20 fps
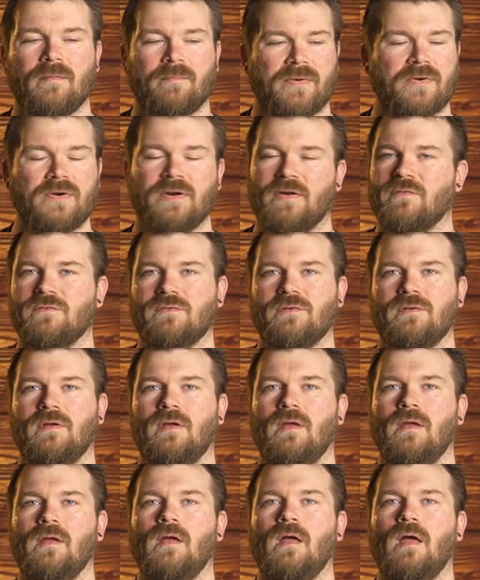burnish?
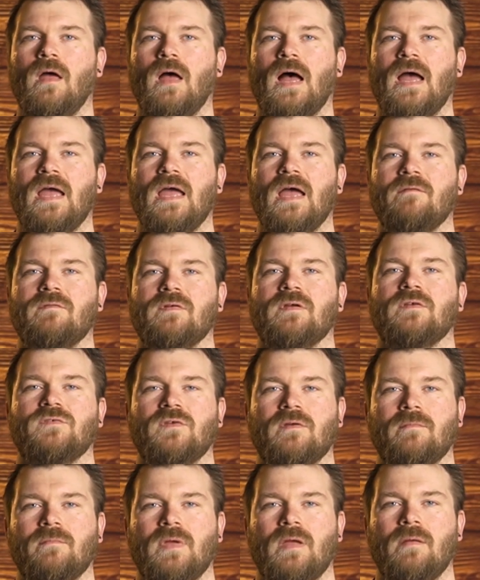I have
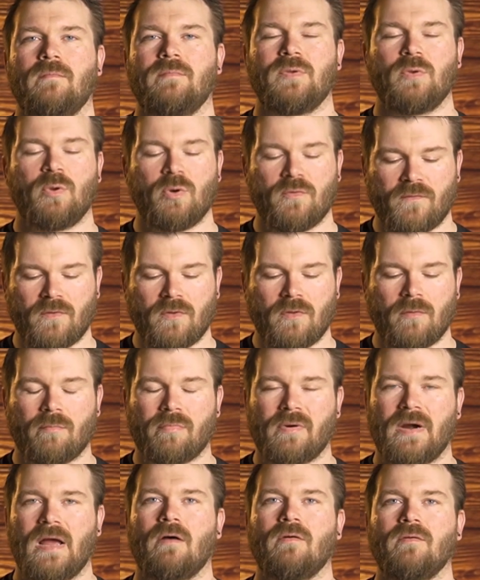some beautiful
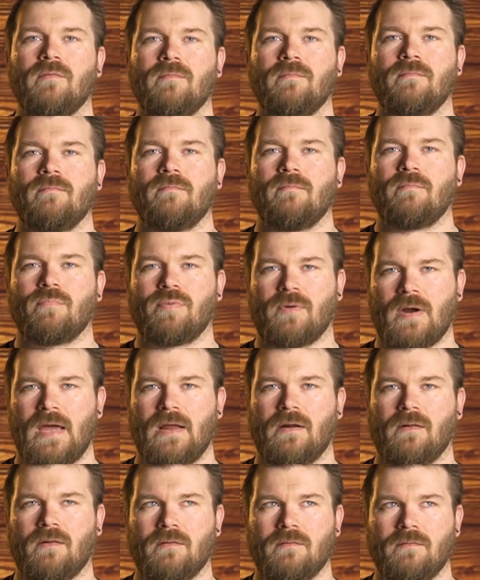brown bridle.